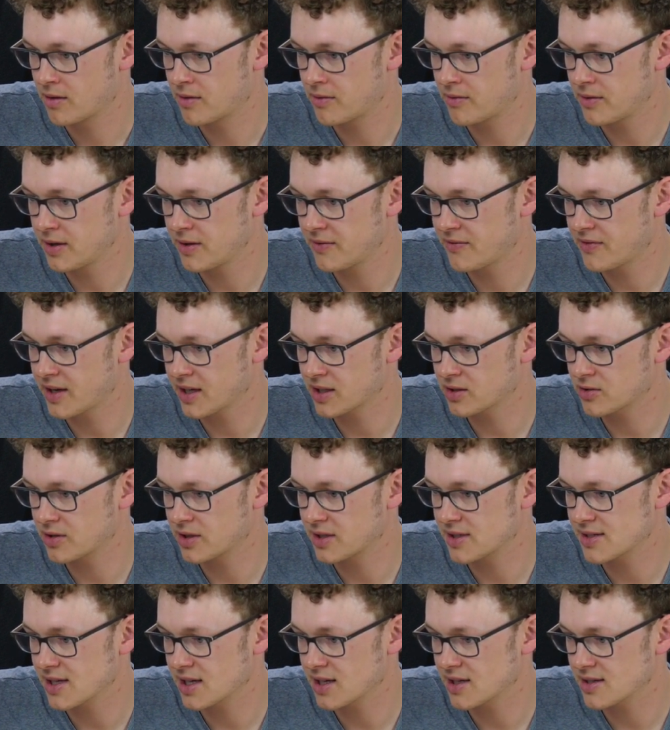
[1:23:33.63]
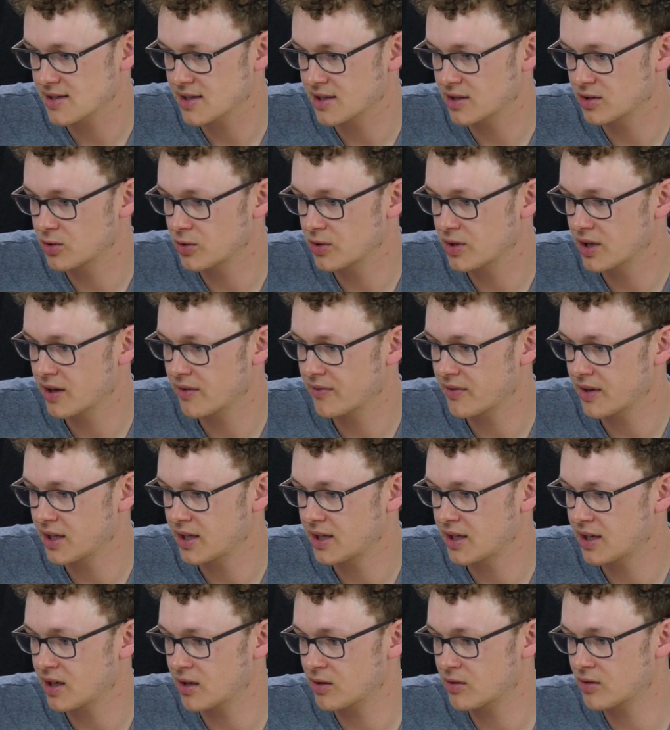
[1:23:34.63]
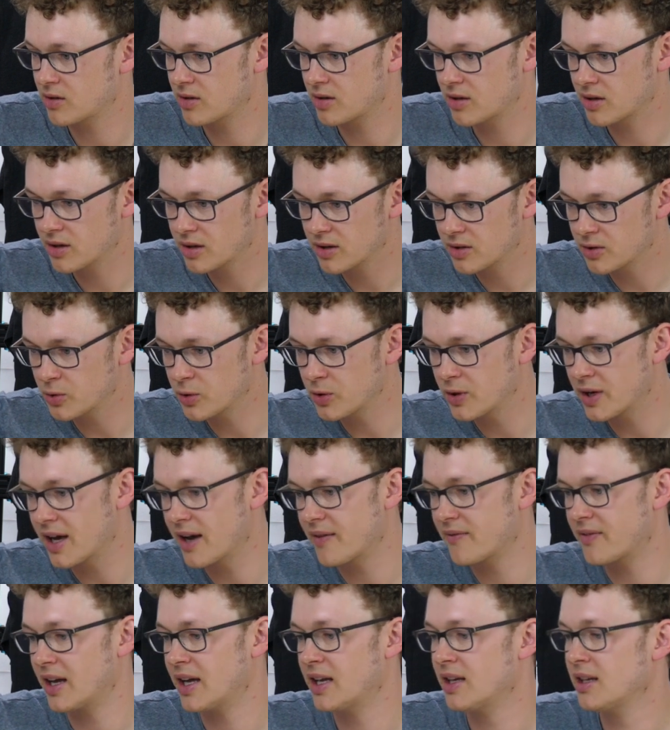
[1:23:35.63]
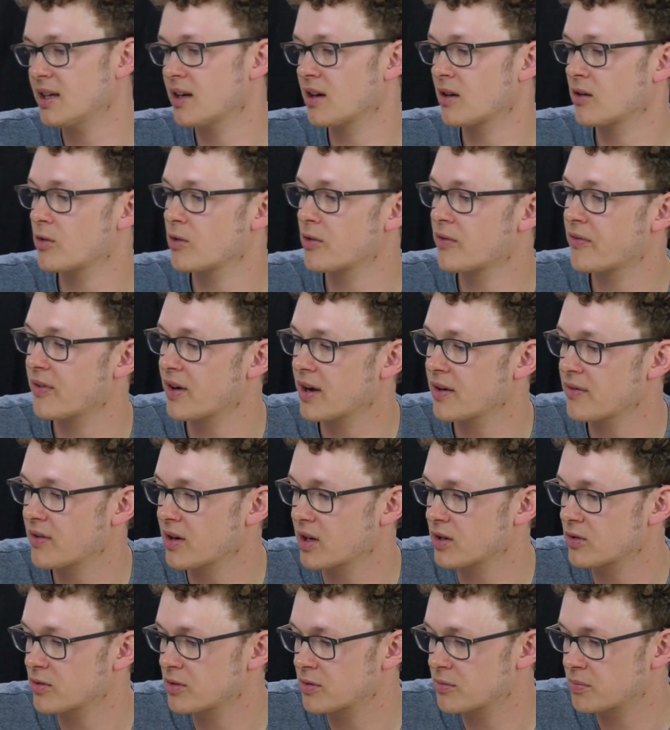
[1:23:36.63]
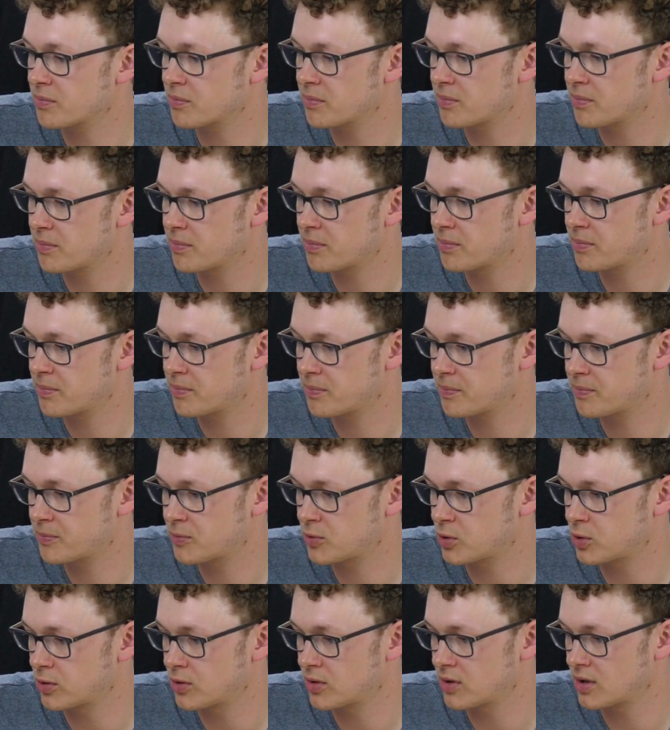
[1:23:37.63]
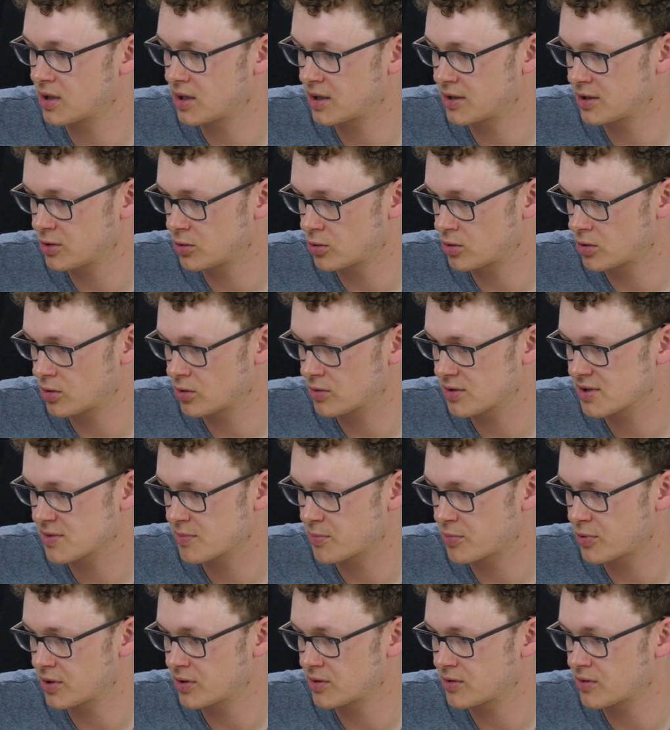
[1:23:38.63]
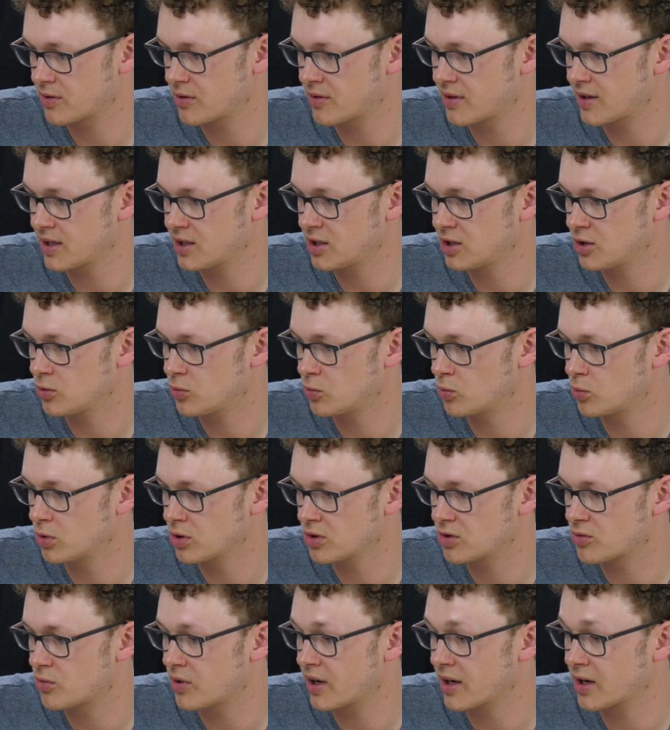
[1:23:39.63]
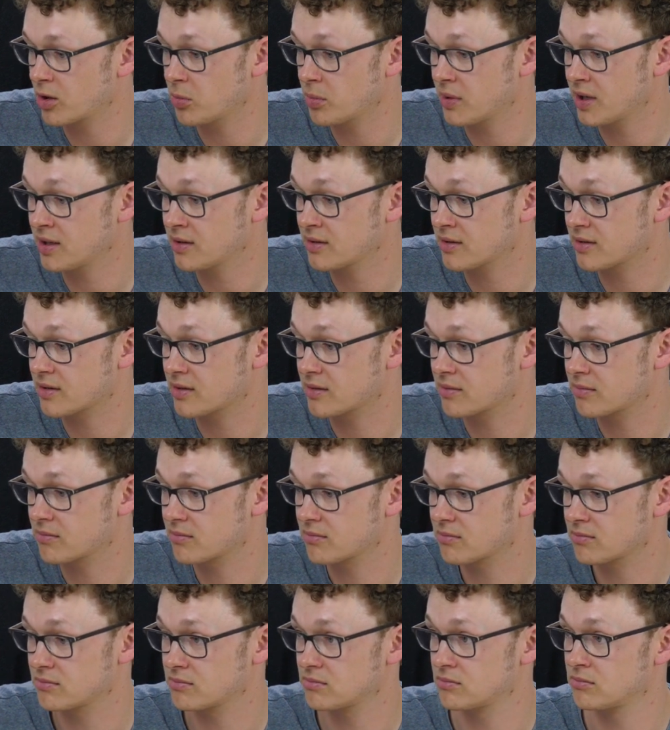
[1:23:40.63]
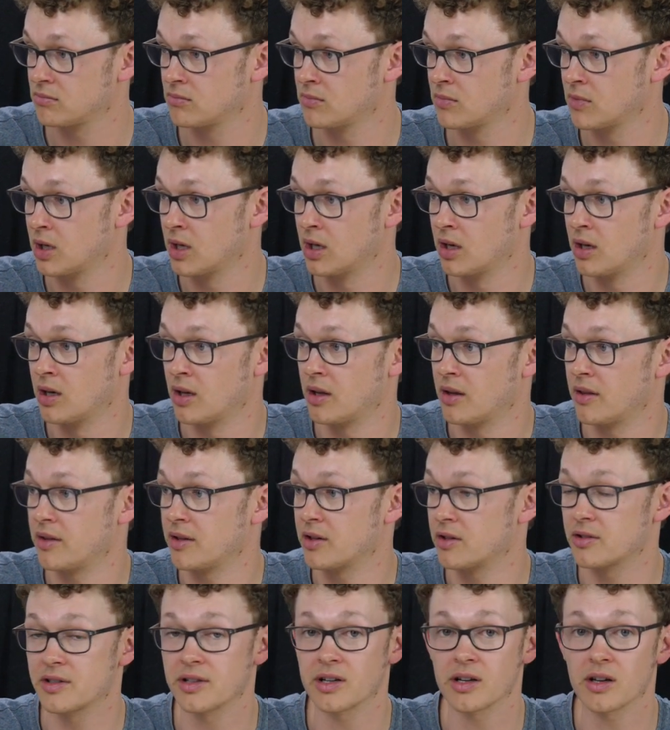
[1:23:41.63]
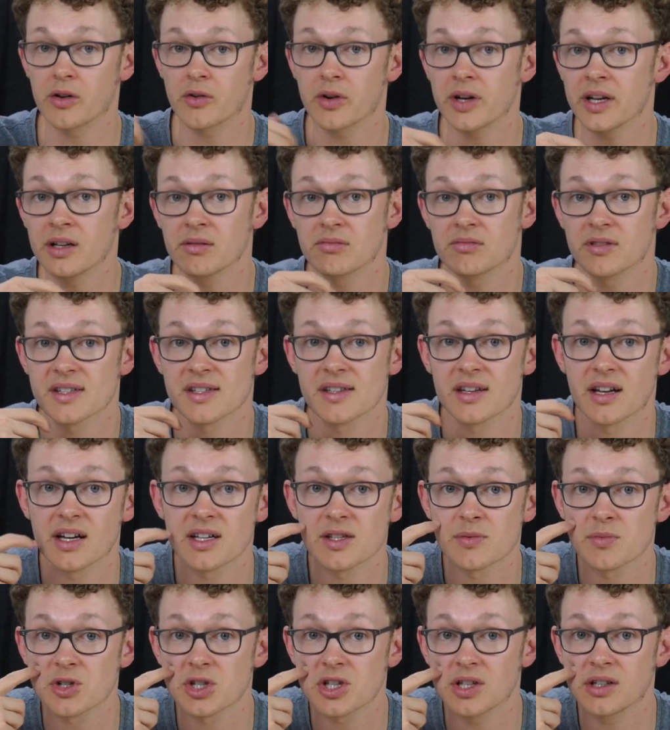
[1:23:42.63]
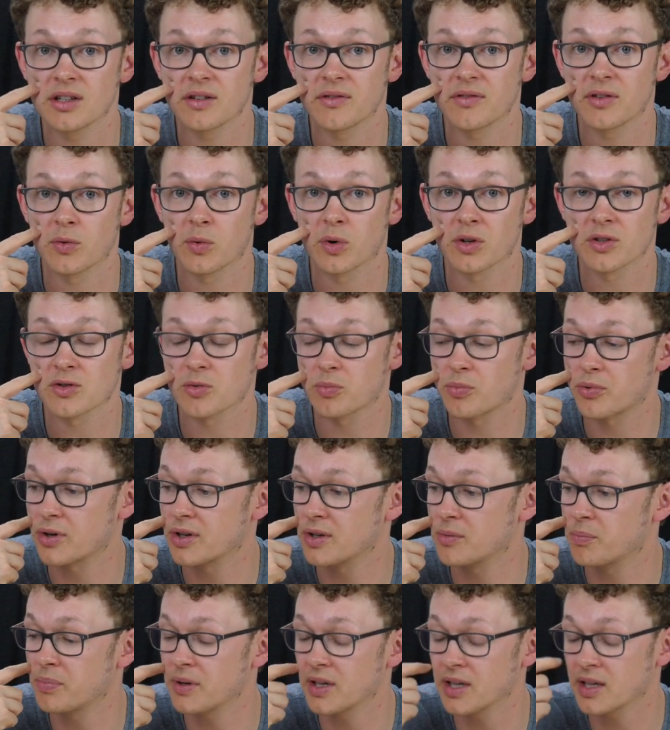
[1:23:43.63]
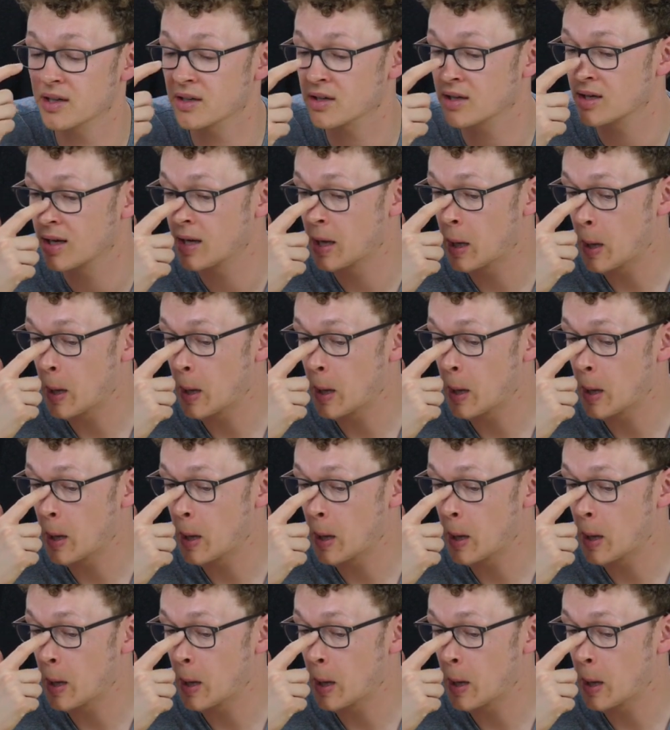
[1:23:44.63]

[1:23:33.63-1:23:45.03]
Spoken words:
3D Factory is asking, do you have any under 500 euros printer that you would recommend? The Artillery is a nice machine if you want to print big.